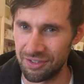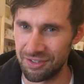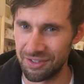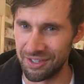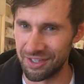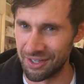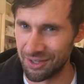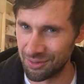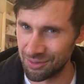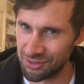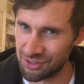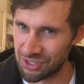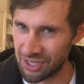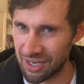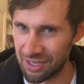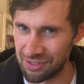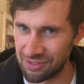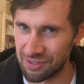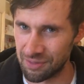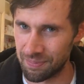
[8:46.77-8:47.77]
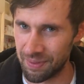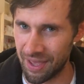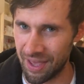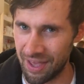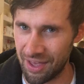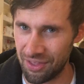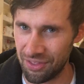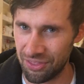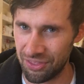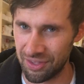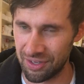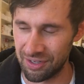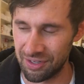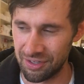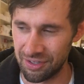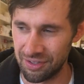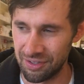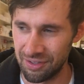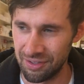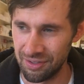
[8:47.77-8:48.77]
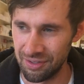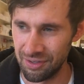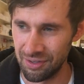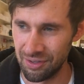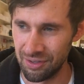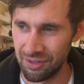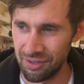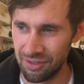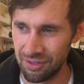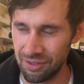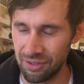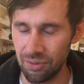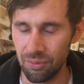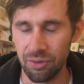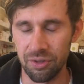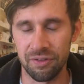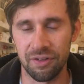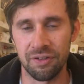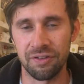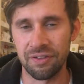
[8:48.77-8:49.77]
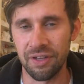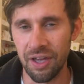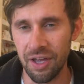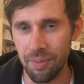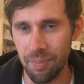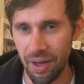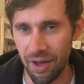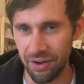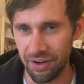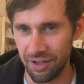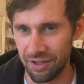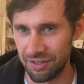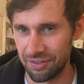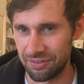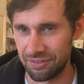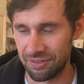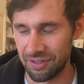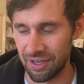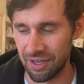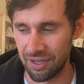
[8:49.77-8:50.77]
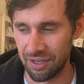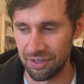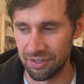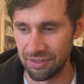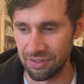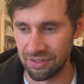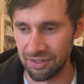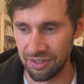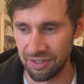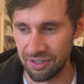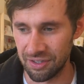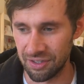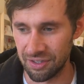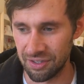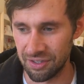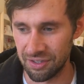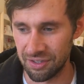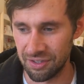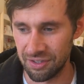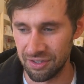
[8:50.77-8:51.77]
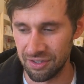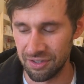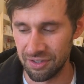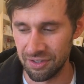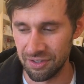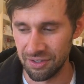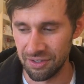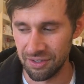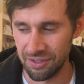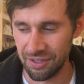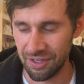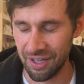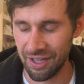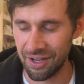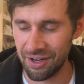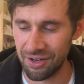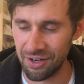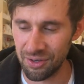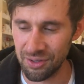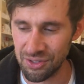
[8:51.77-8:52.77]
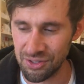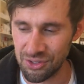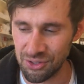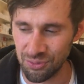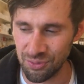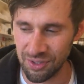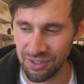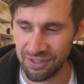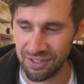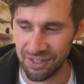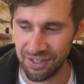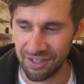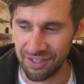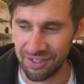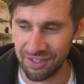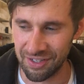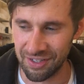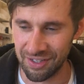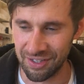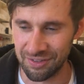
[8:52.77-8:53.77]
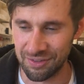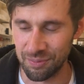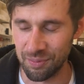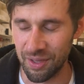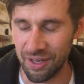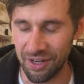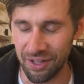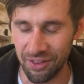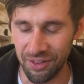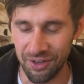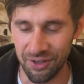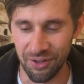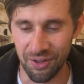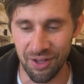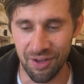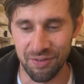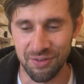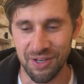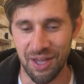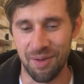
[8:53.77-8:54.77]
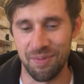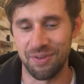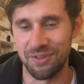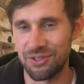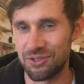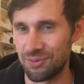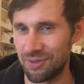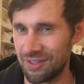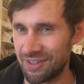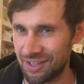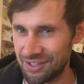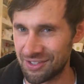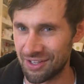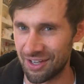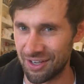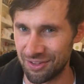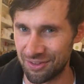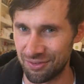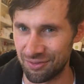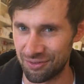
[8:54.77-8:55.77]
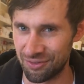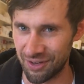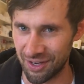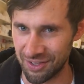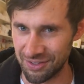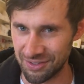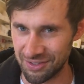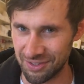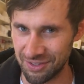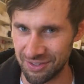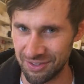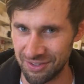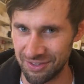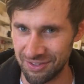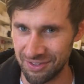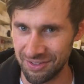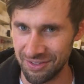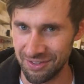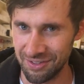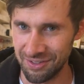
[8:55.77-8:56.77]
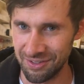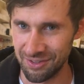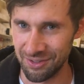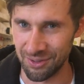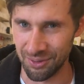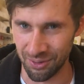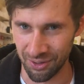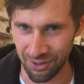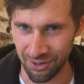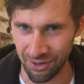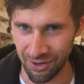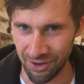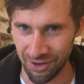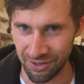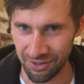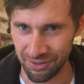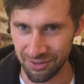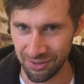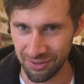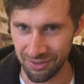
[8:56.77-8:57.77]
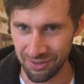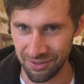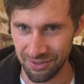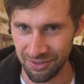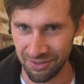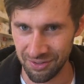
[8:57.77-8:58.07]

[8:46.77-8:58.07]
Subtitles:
you know, change the path, and, you know, what does it say about us? And, I don't know, did you read that? I guess I'm getting a little off topic. Did you read that Jonathan Franzen New Yorker article?